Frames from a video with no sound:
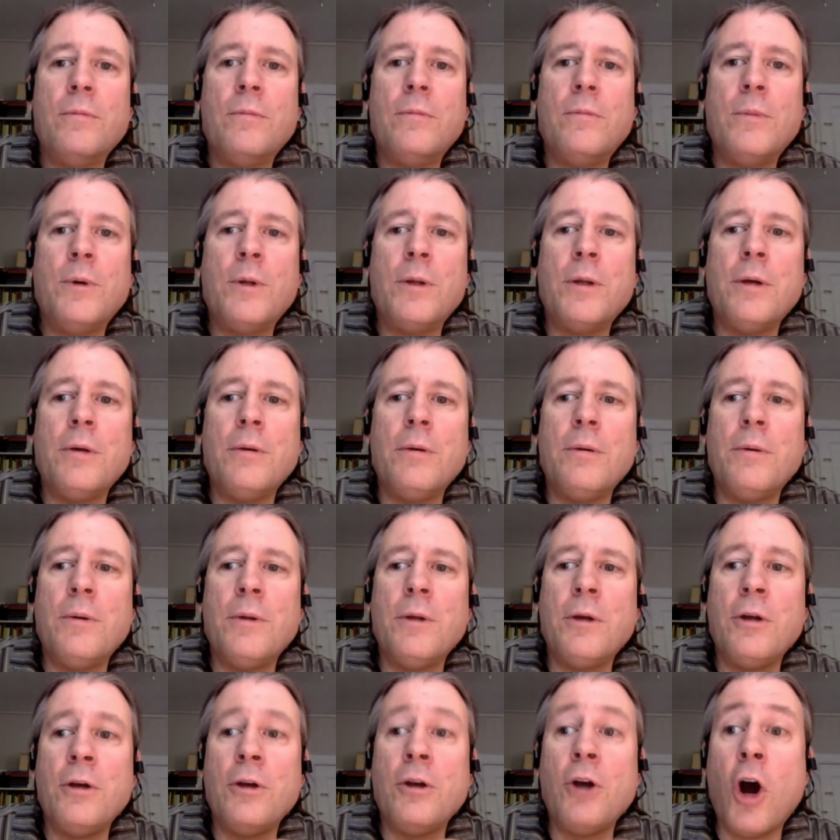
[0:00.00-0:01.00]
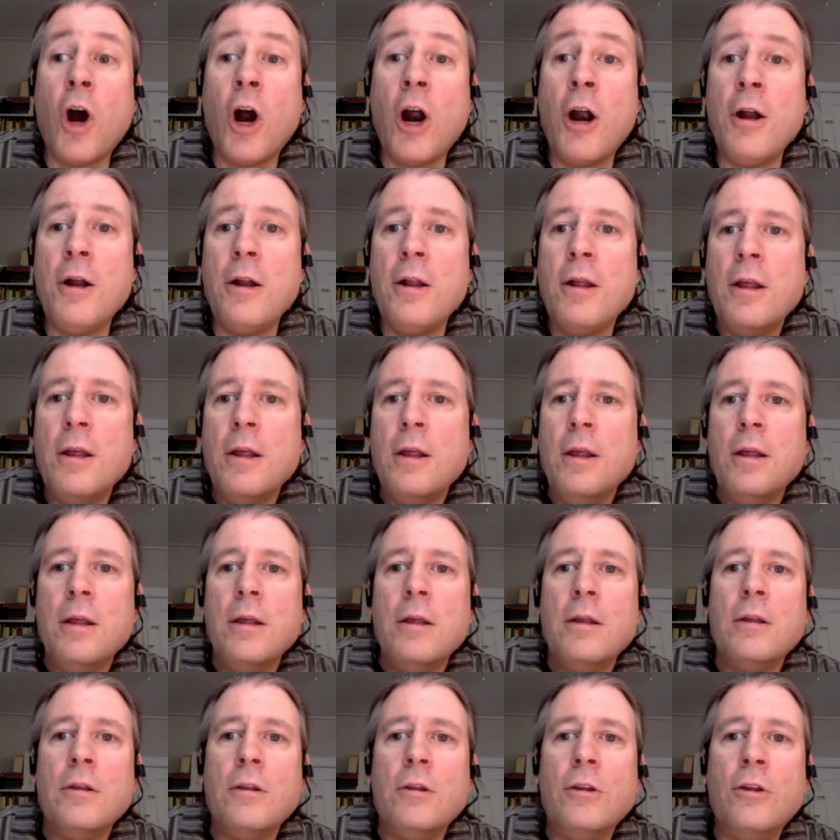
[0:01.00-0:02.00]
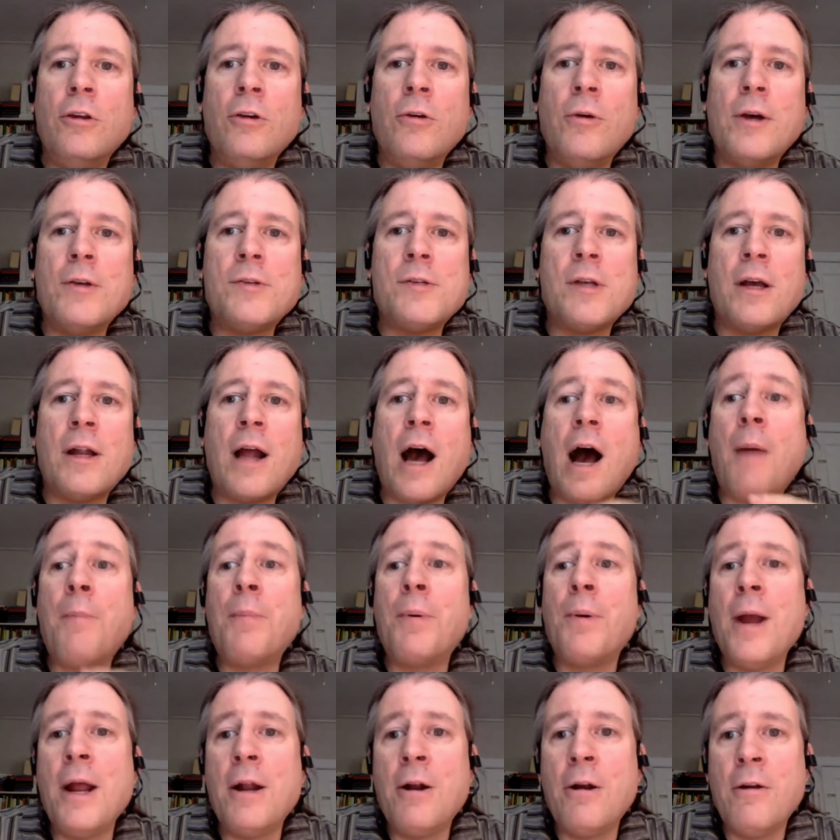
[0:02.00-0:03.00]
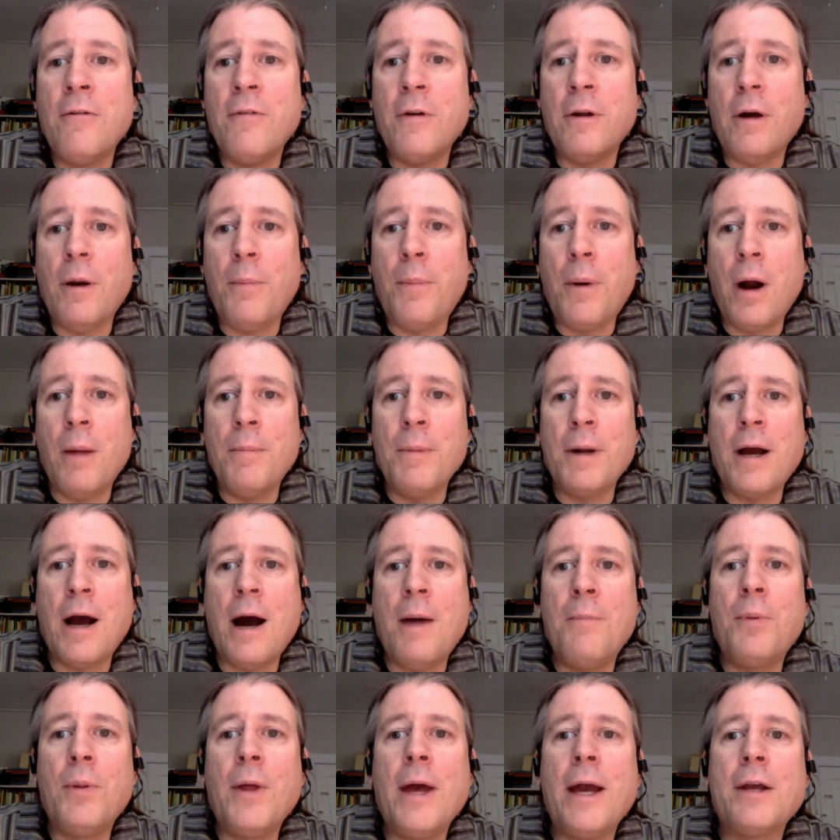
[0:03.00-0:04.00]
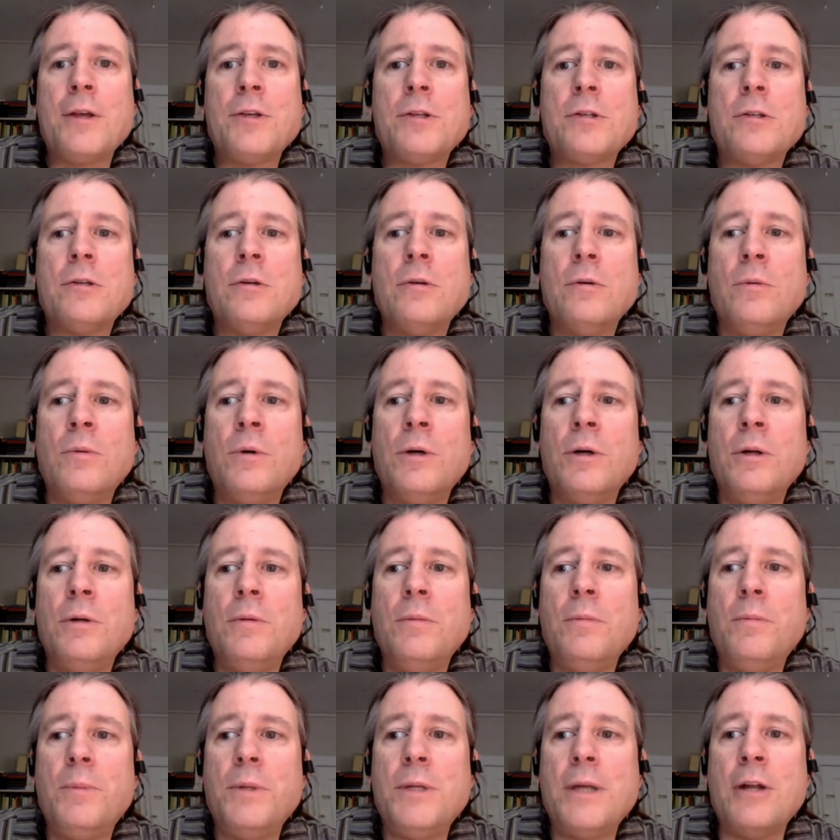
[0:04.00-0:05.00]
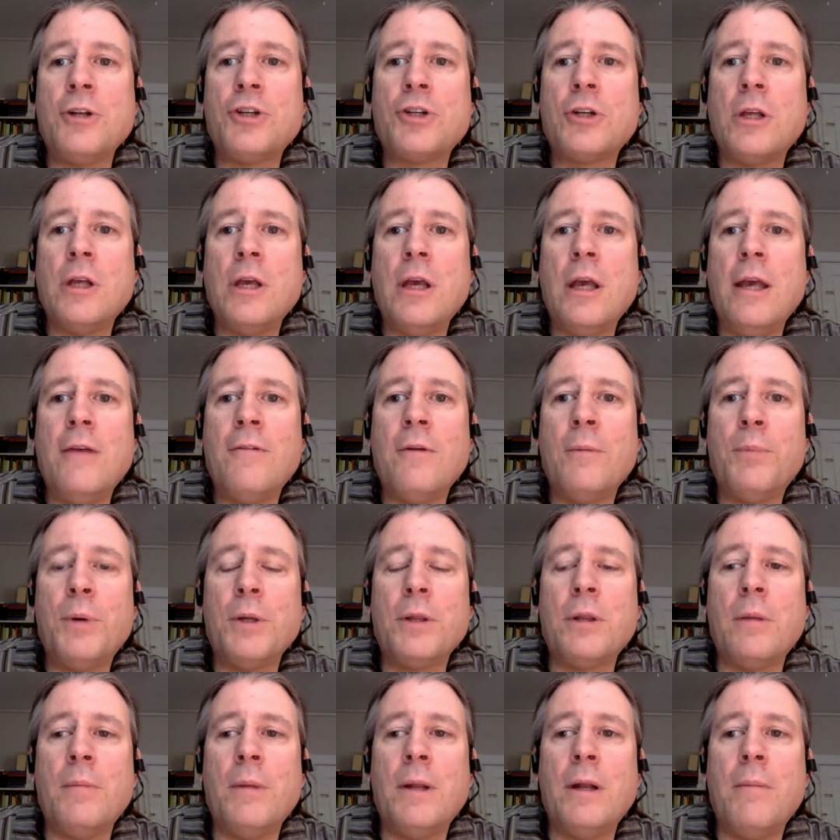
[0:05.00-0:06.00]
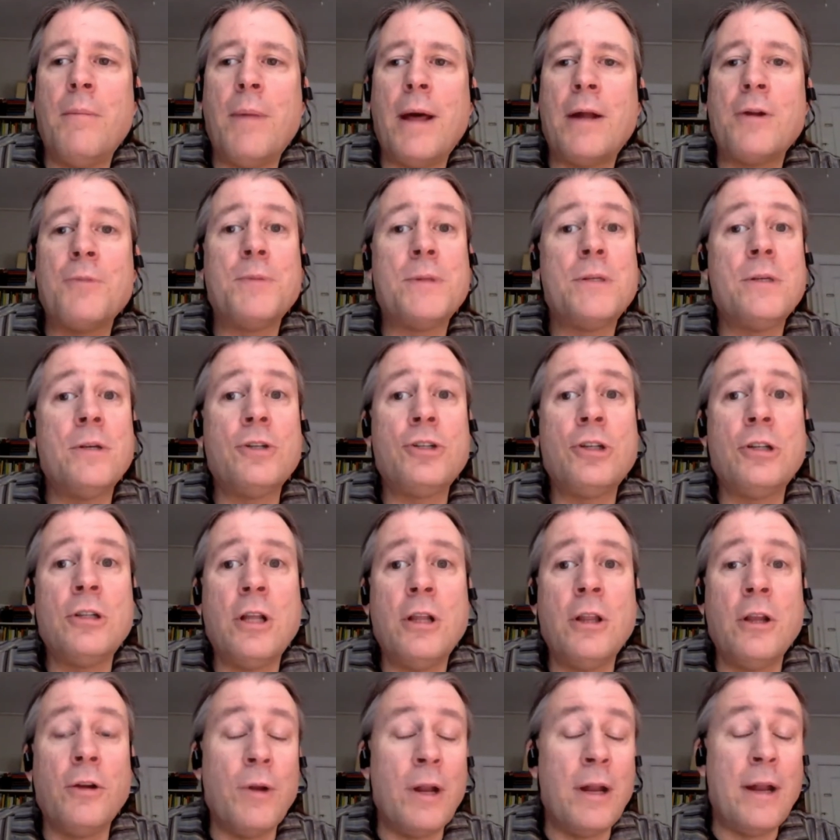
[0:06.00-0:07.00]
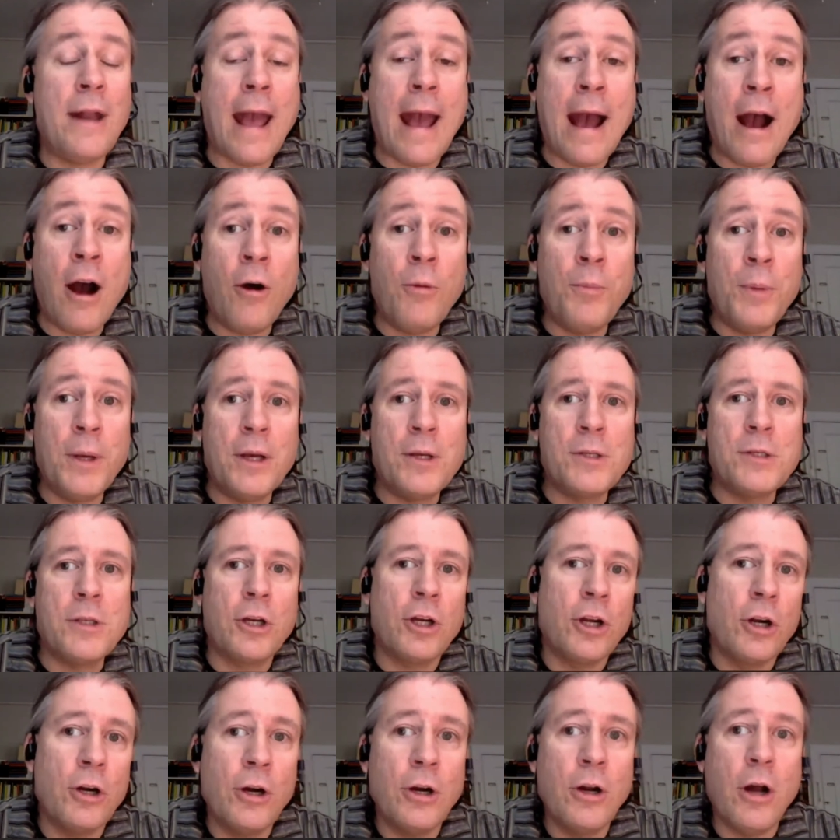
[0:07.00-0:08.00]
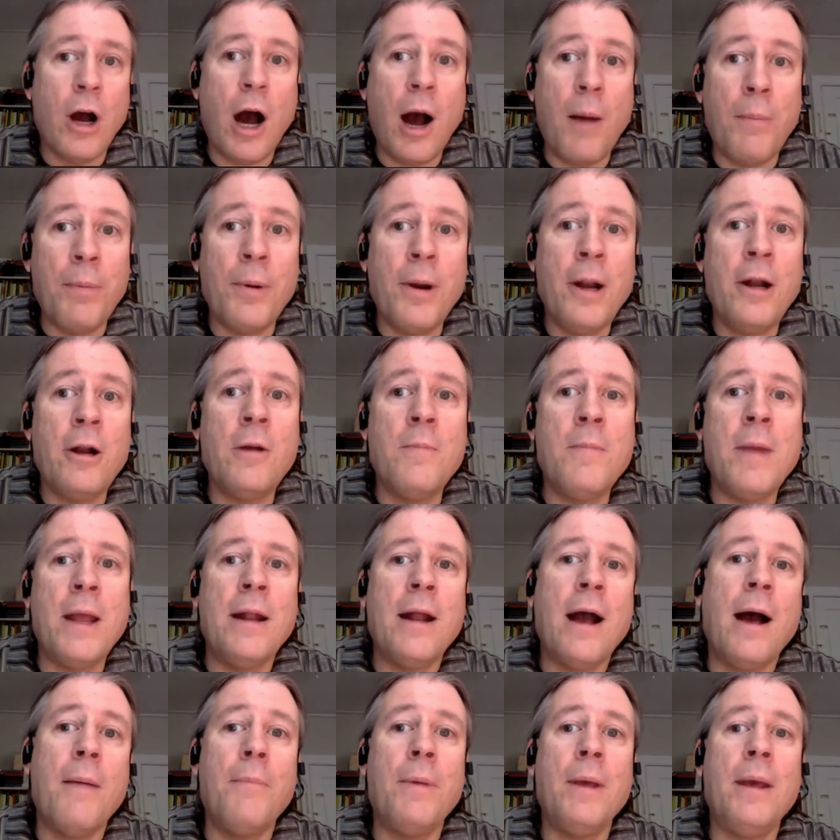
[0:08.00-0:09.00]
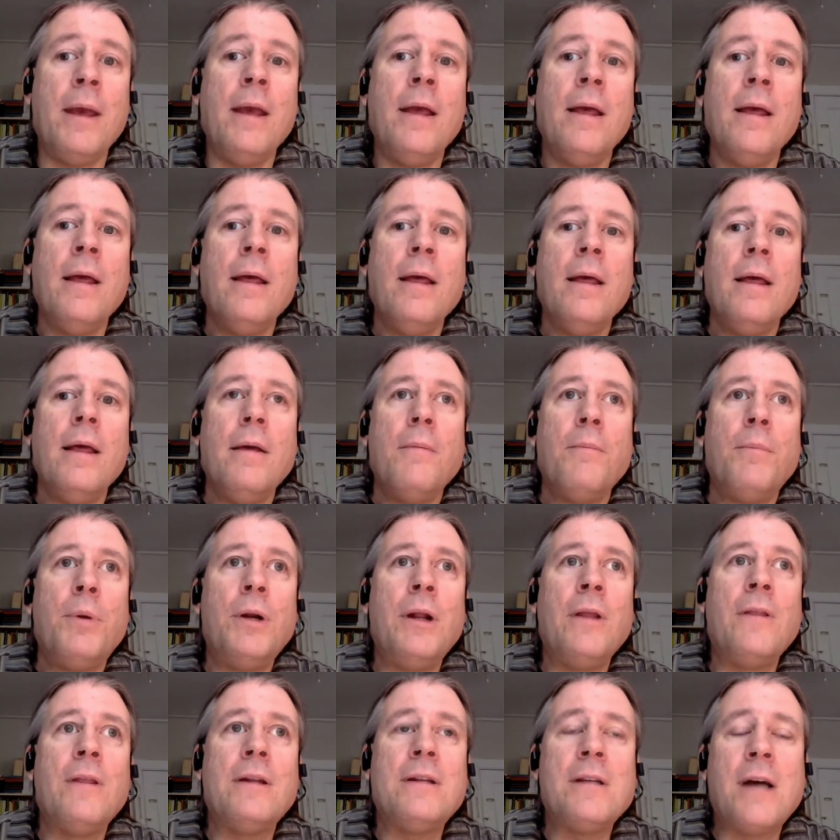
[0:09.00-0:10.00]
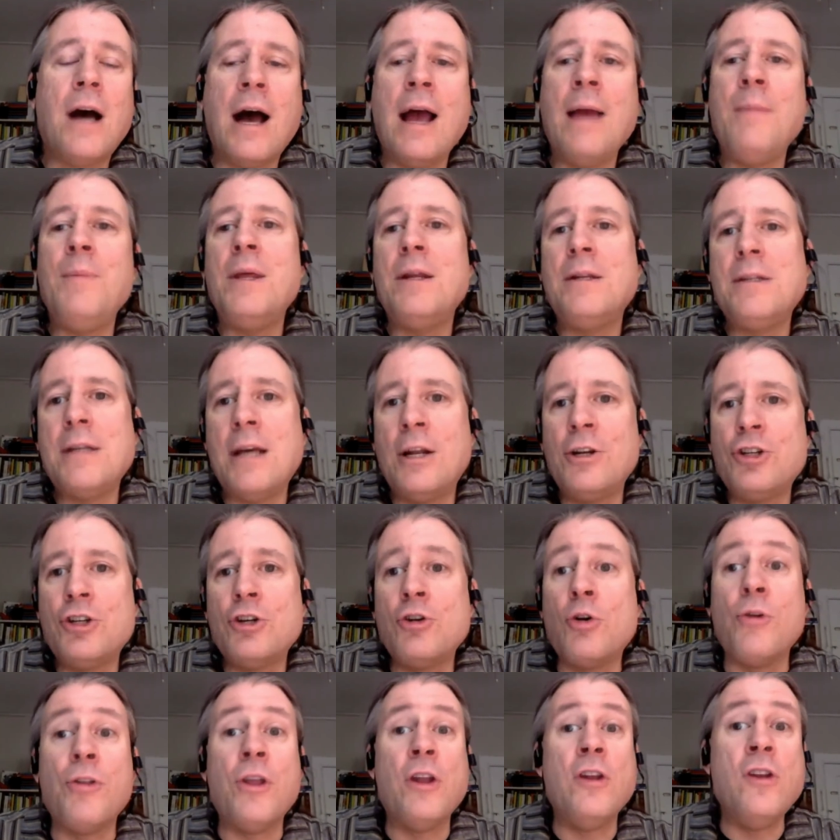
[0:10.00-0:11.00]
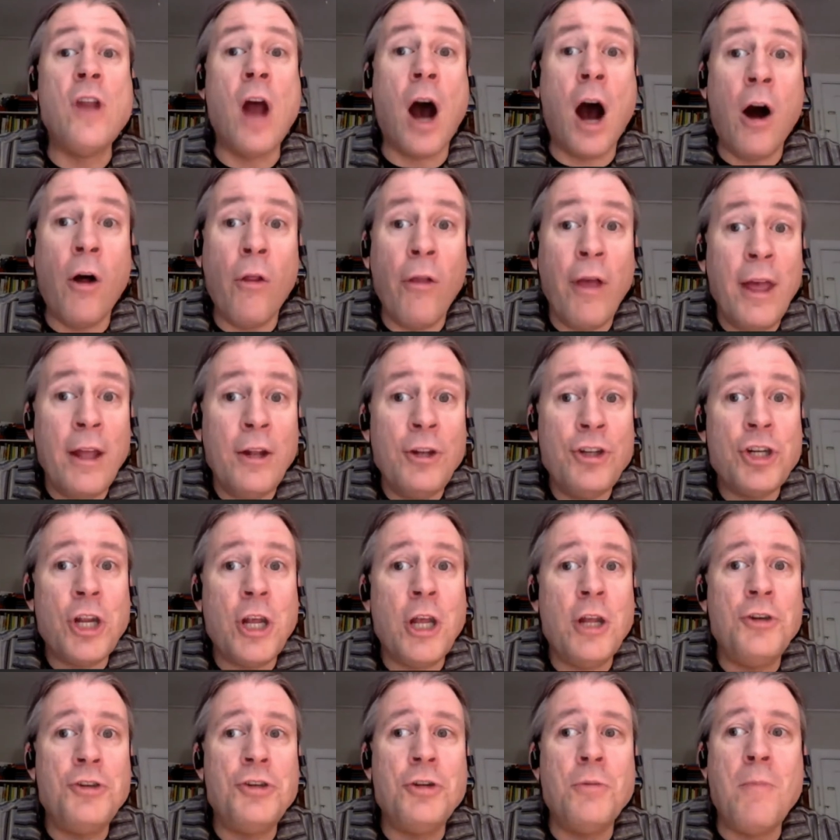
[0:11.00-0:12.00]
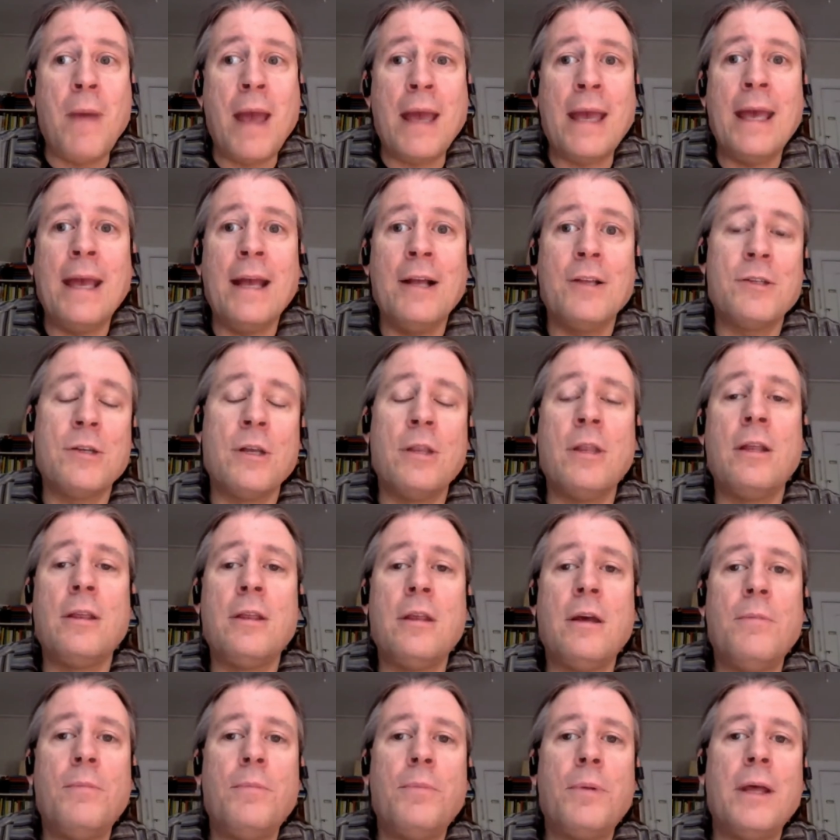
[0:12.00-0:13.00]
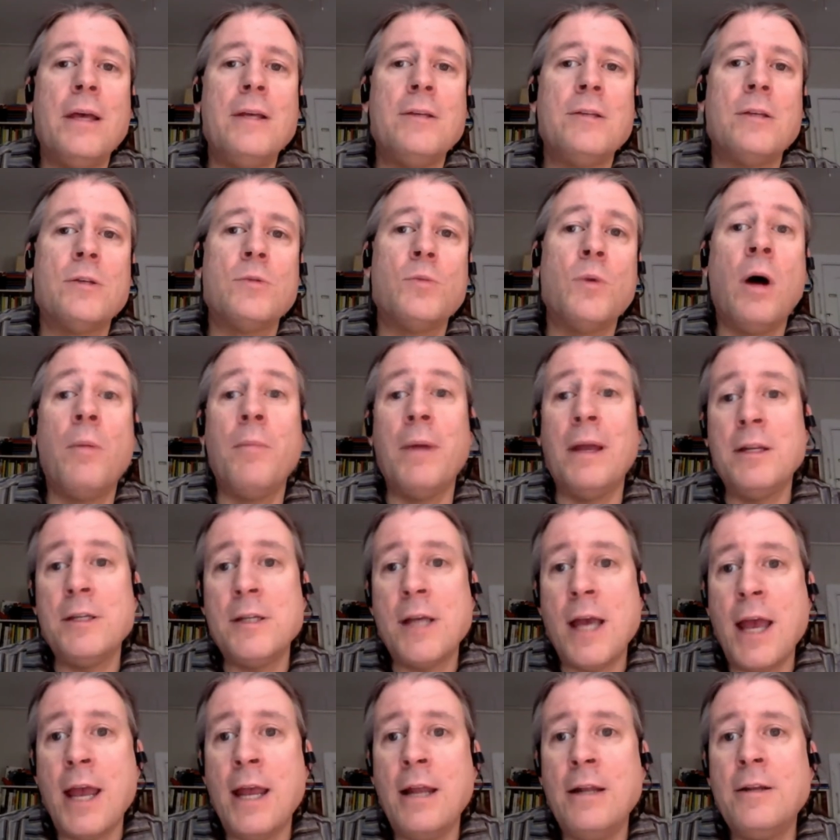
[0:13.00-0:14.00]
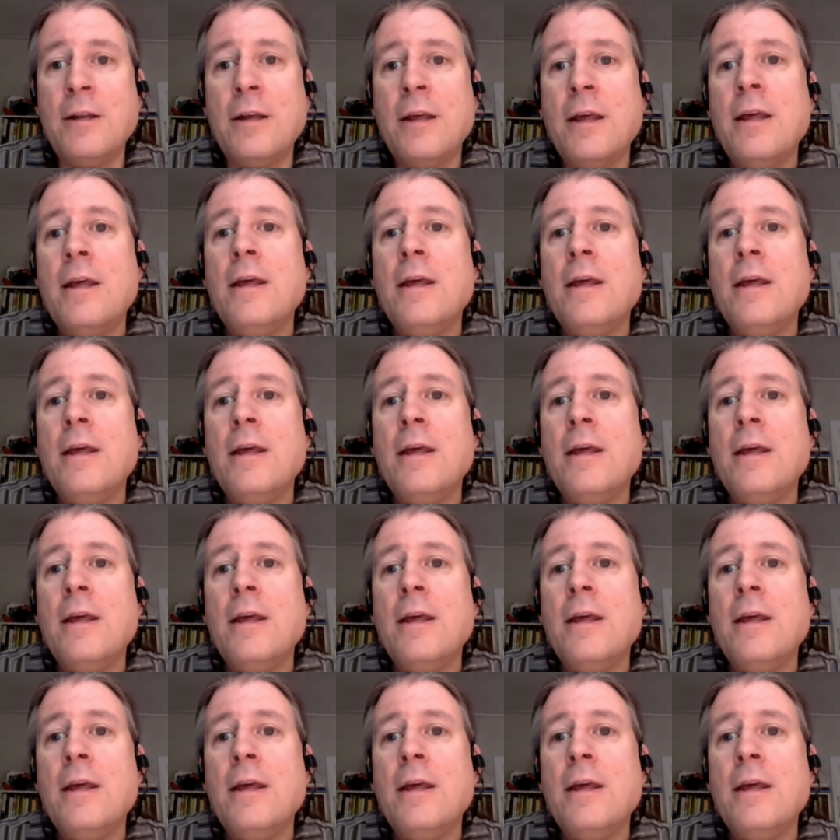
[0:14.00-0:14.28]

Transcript: with a good heart, you as an operator of an apartment complex would potentially even put them in a better position than they're in now, because the current operator may not be putting the time, the attention, or the knowledge into making it so that the place is well maintained.